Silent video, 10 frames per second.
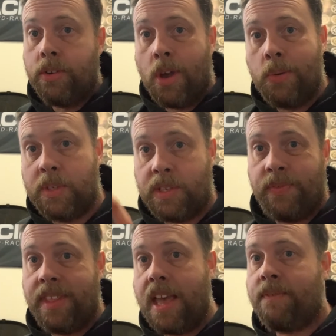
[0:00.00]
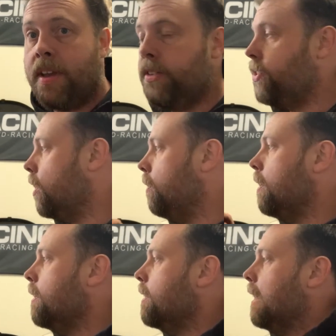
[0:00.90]
hoses for the Fn2.
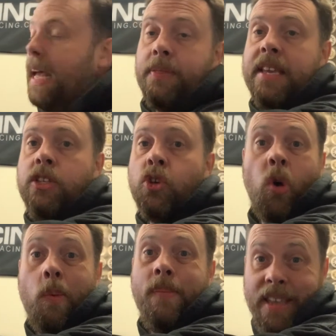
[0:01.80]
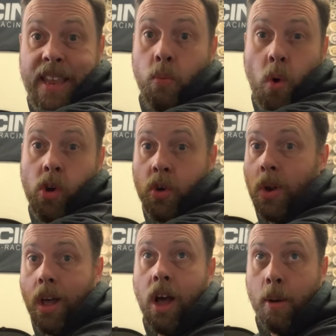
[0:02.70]
Now, these come in one
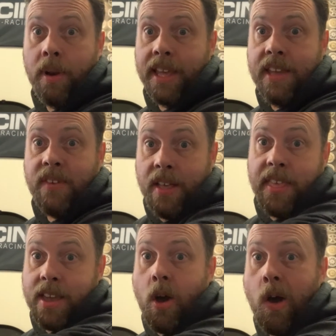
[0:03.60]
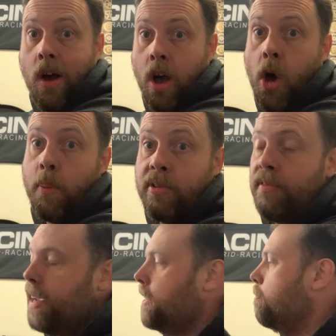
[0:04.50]
colour, I believe, and they are hybrid
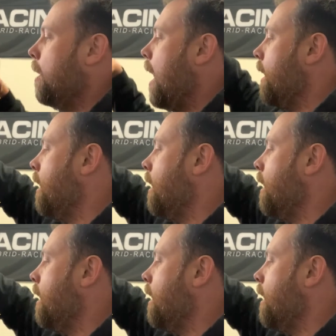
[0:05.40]
racing black.